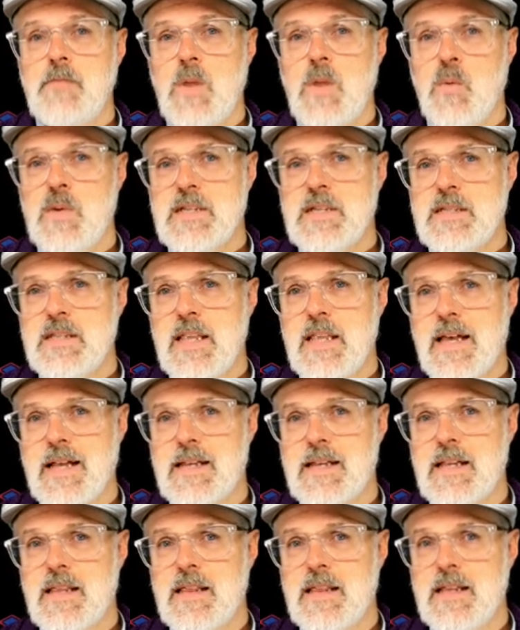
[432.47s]
was
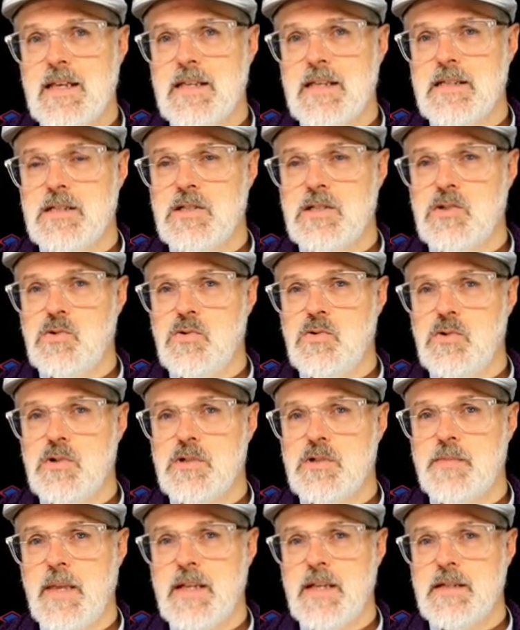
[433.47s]
that these
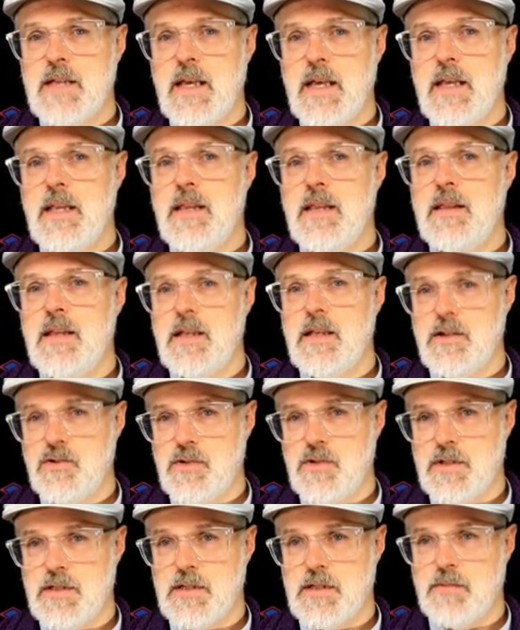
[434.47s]
schools maintain the
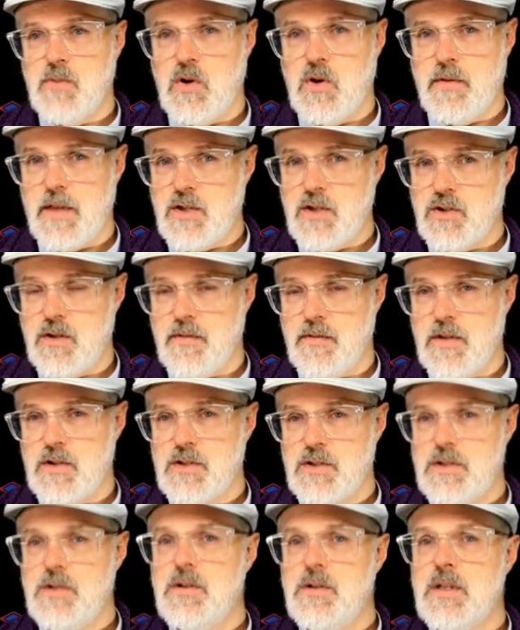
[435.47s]
intrinsic motivation of their
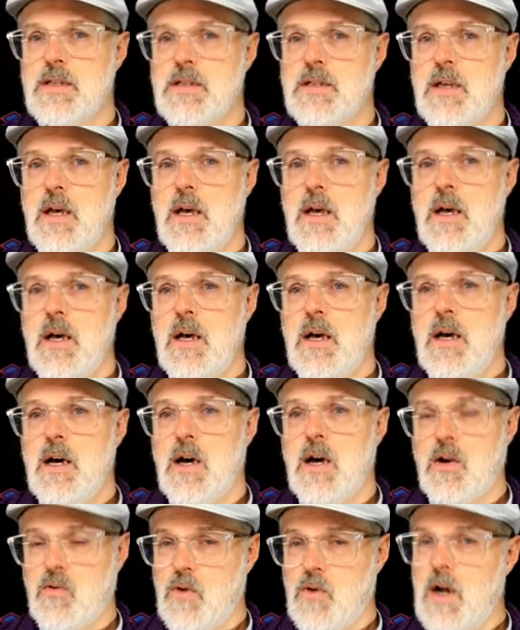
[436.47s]
students
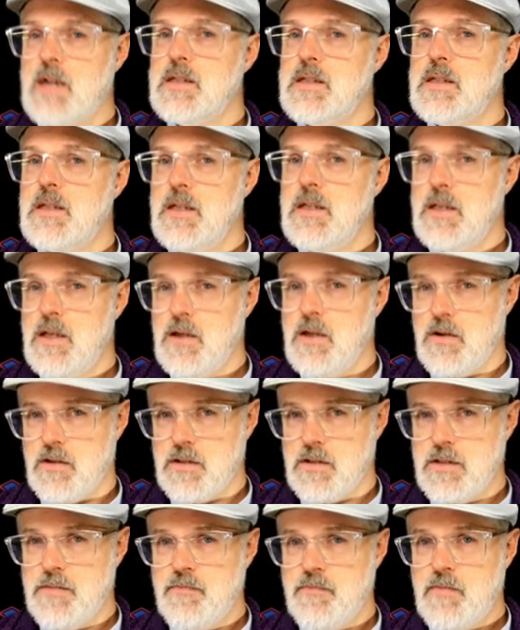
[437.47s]
across the
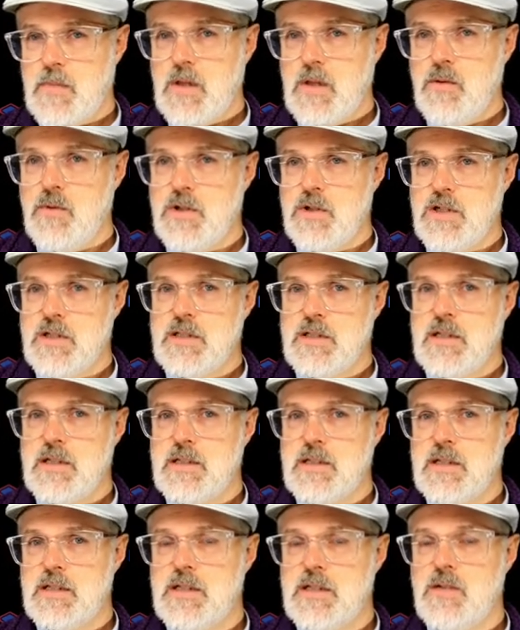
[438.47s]
years, which is
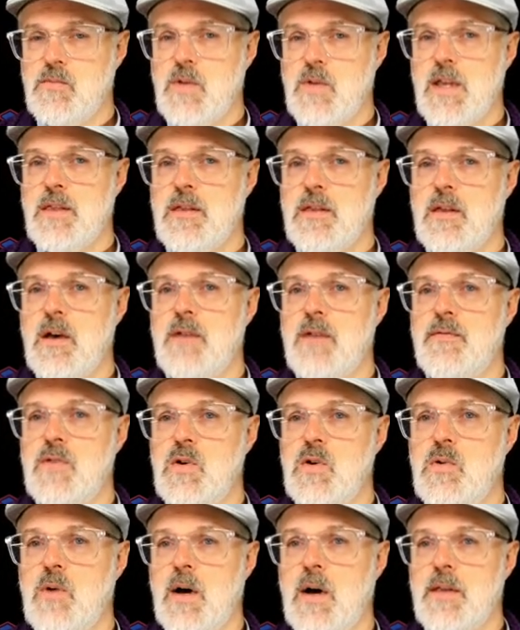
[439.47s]
consistent with a
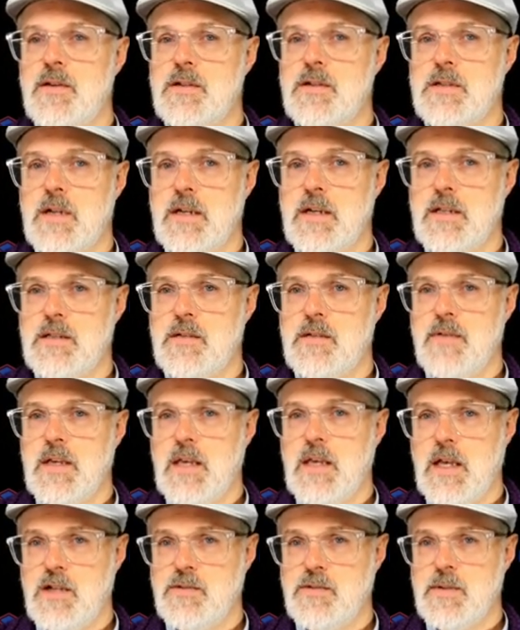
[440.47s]
few other studies of
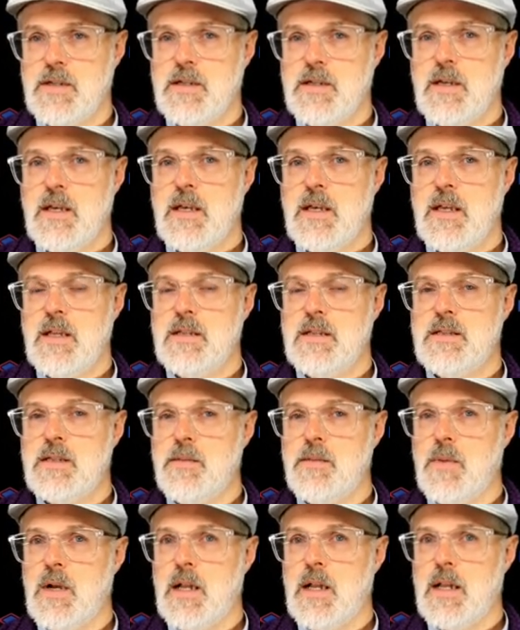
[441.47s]
engagement in
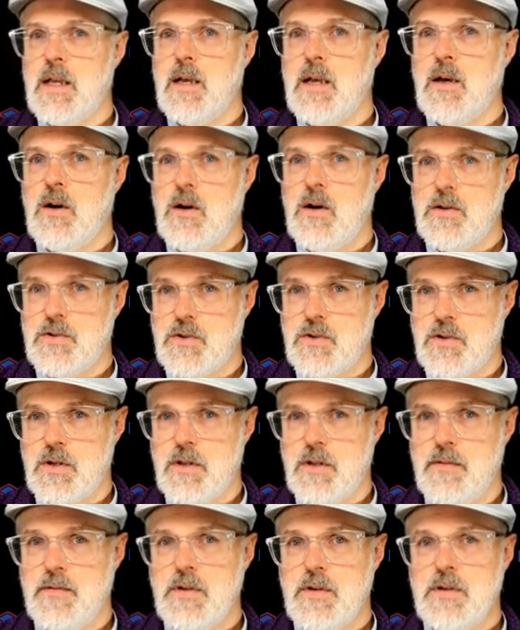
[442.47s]
similarly
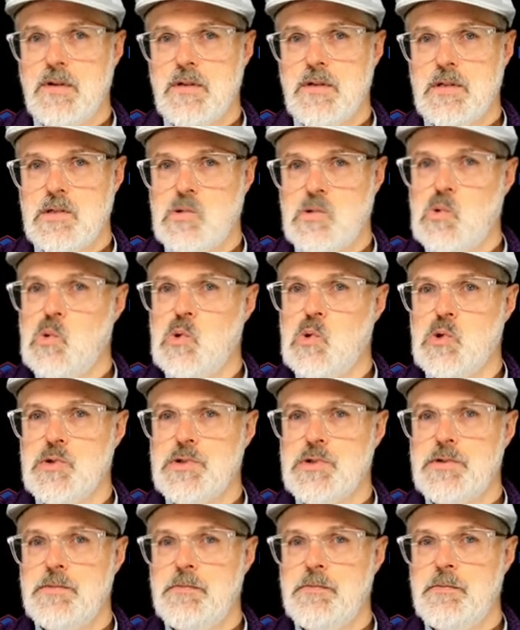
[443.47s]
alternative
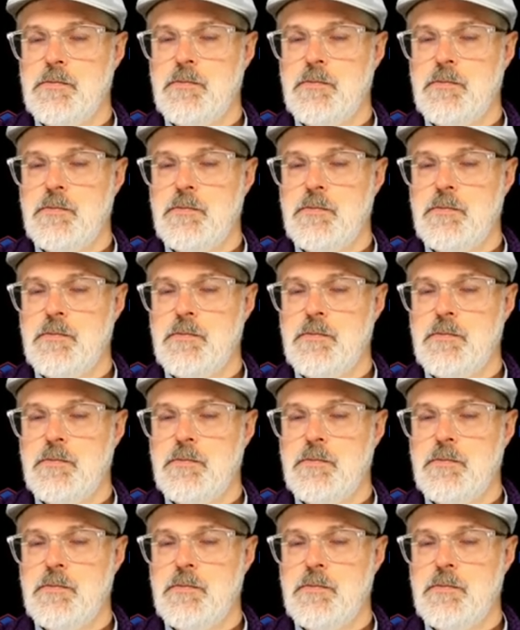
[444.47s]
schools.